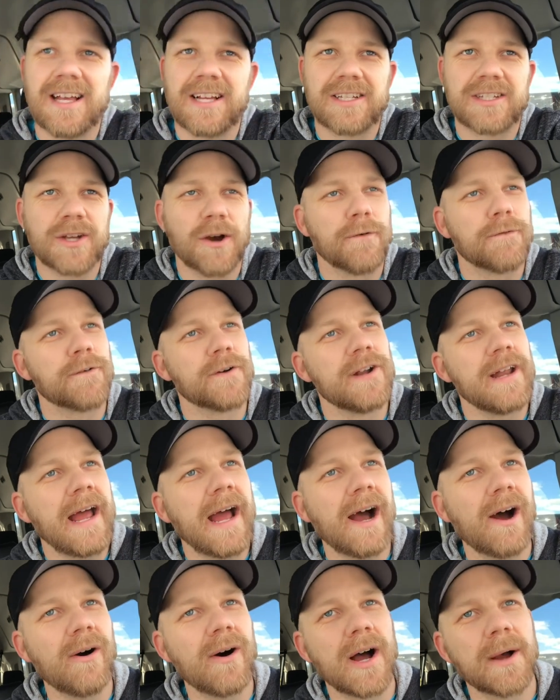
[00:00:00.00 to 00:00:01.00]
So for
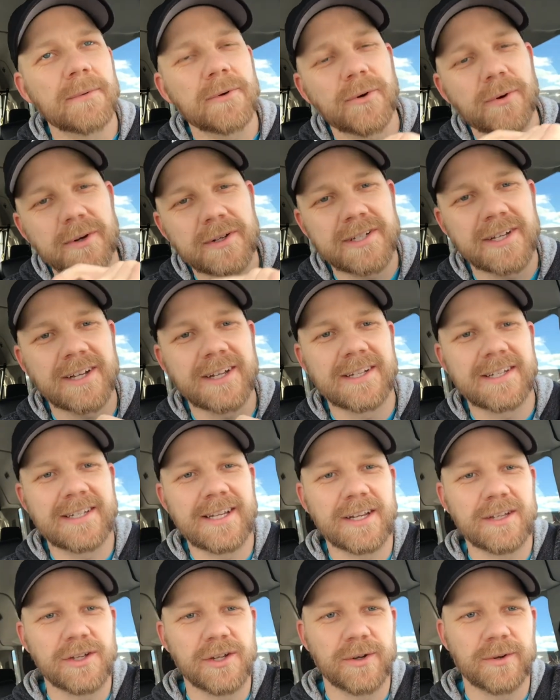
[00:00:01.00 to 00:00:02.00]
now, I'm going to
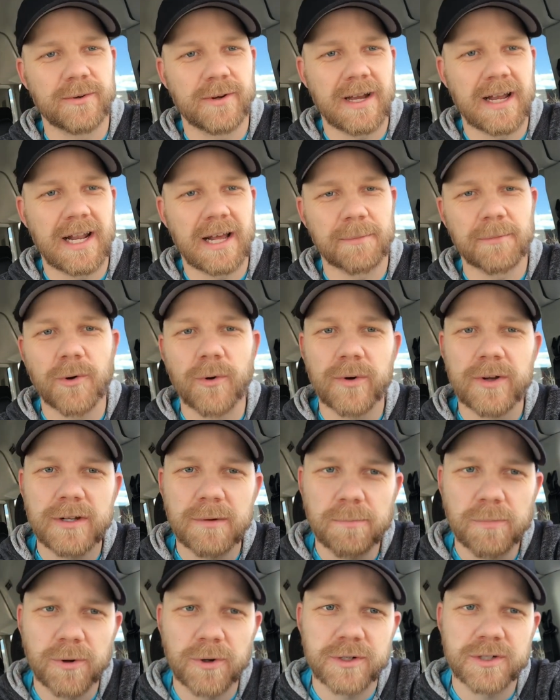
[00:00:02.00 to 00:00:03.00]
continue and I'm going
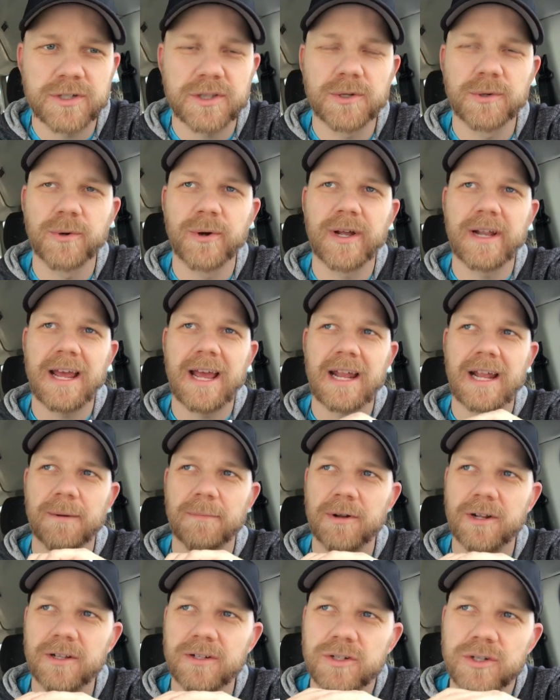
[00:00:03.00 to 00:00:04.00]
to push through it and
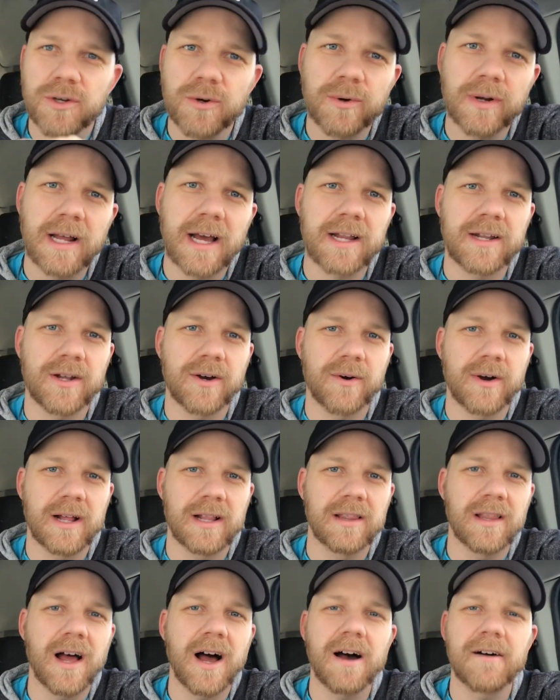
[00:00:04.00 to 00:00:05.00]
I'm going to do what I know I
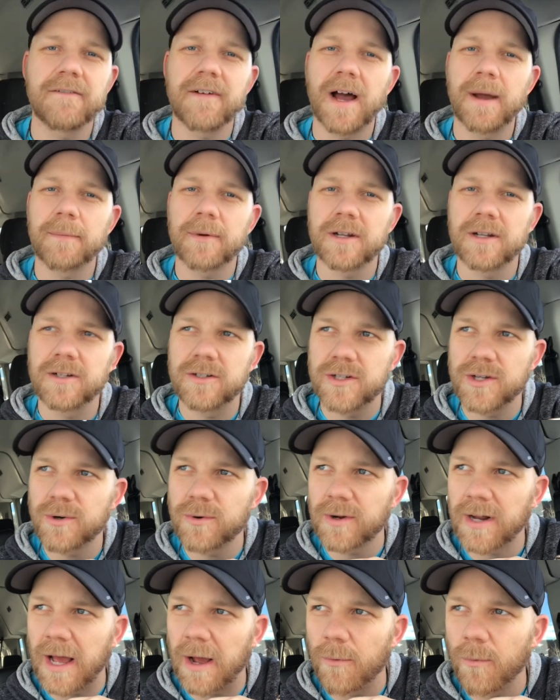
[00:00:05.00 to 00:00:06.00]
love. I'm going to do
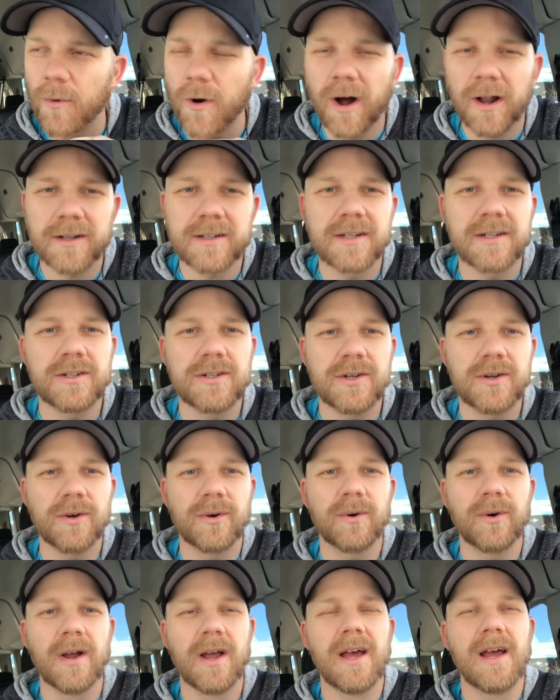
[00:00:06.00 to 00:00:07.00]
what I want to
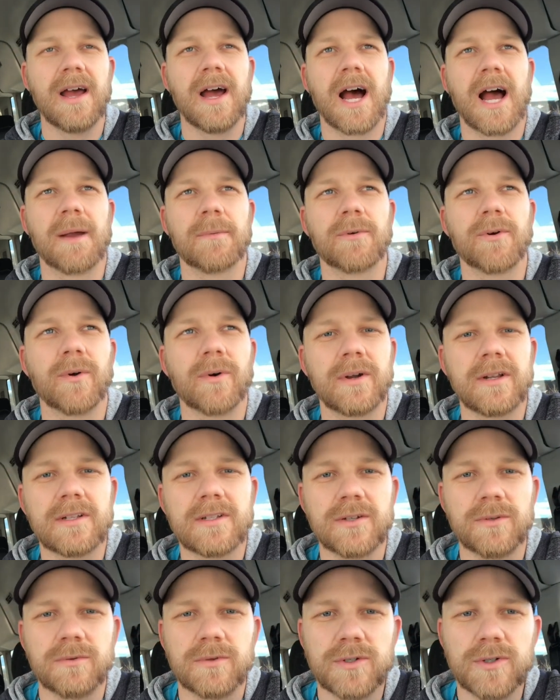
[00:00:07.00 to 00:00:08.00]
do. I'm going
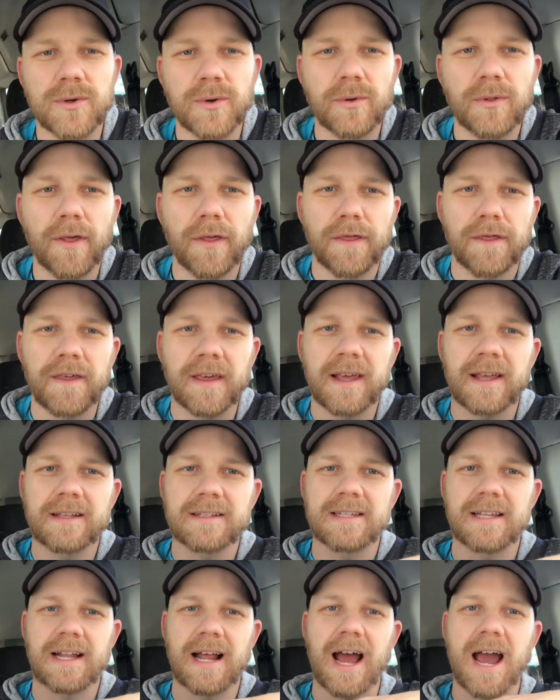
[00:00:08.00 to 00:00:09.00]
to do the
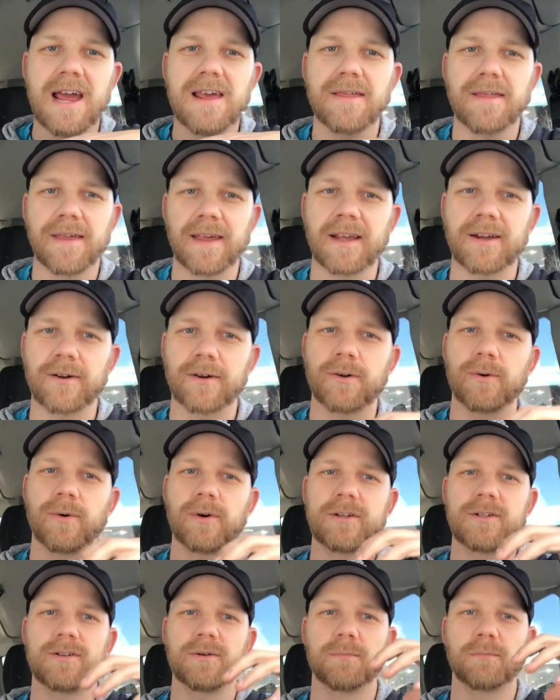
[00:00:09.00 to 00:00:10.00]
things that I think are
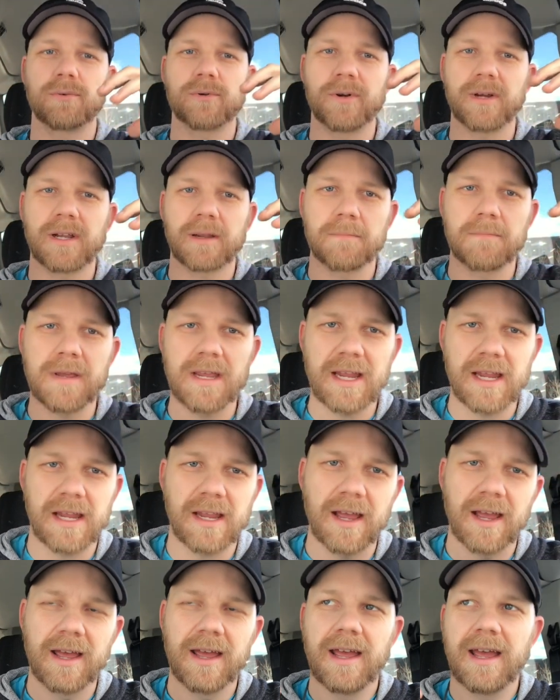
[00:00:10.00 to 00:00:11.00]
going to bring
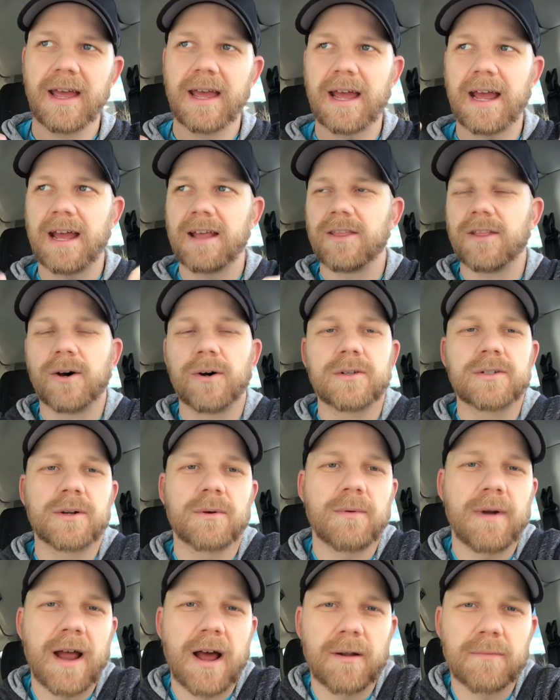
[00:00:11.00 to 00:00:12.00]
me and those
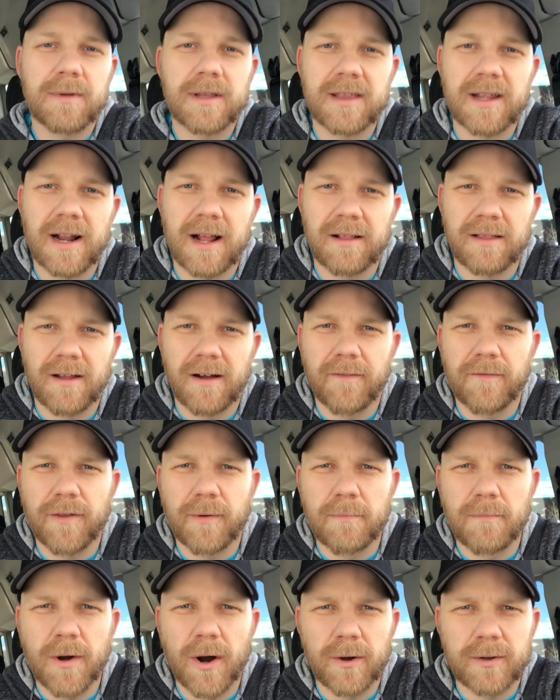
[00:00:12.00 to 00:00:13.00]
around me that I love
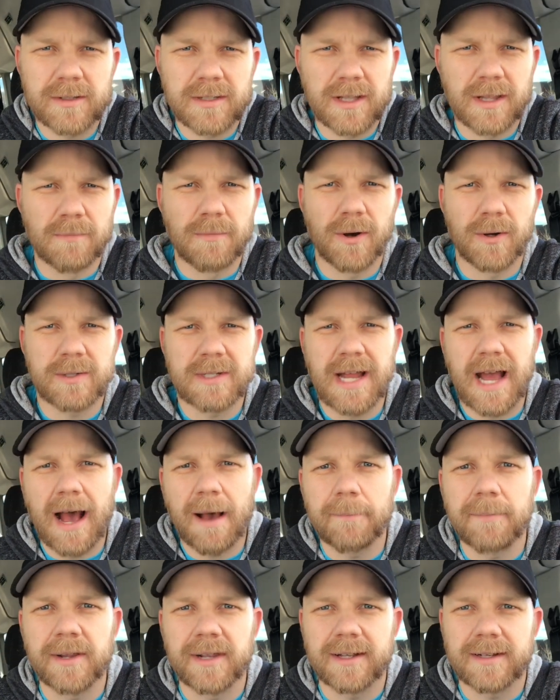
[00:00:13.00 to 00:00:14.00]
the most, the most
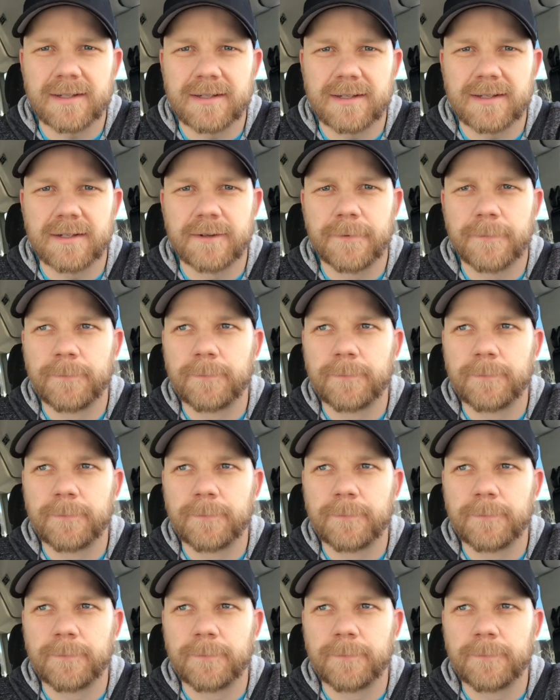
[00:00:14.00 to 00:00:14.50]
happiness